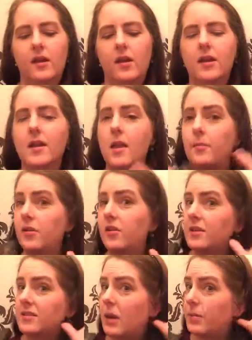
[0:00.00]
keep your
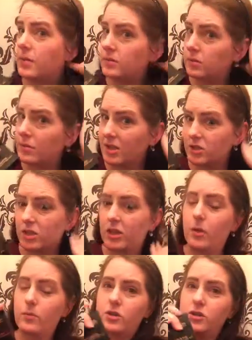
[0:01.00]
eyes out, because I'm actually
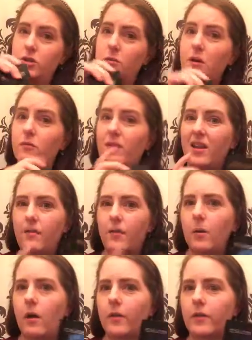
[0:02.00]
going to do a review
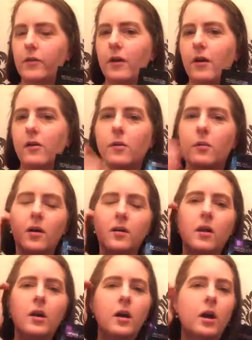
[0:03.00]
on the darker one.
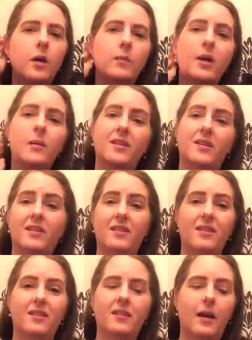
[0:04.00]
I'm going into the
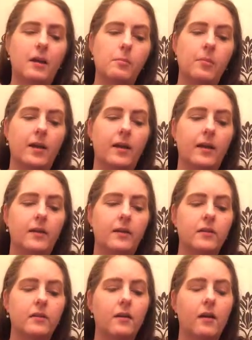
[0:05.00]
same
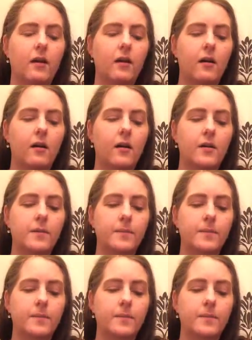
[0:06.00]
place on